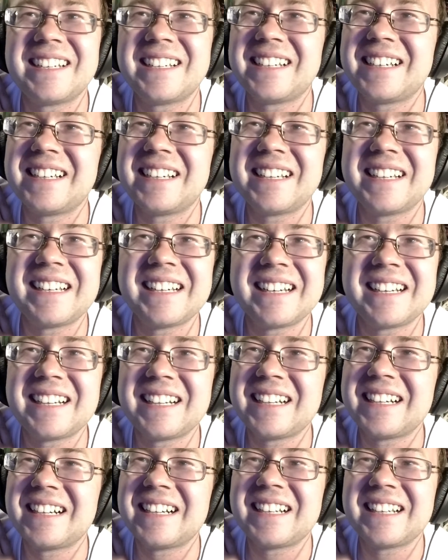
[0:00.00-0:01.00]

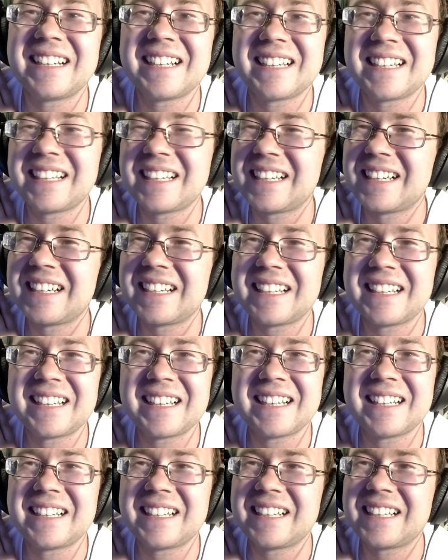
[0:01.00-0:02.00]

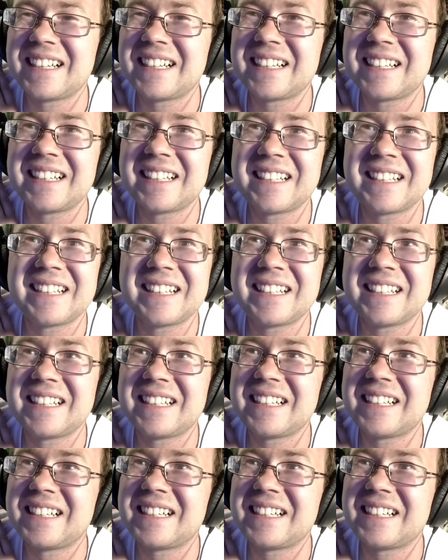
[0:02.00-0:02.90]
[no speech]